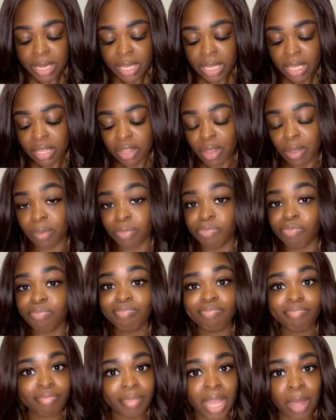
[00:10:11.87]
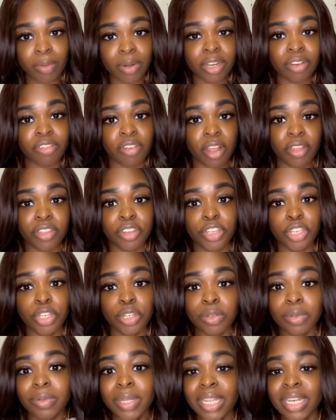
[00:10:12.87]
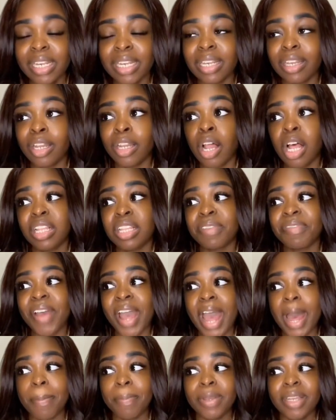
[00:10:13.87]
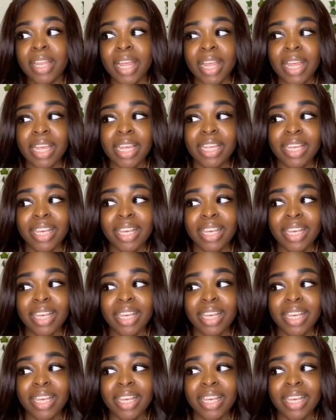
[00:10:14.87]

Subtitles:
So I wouldn't draw the two. And the loss of appetite,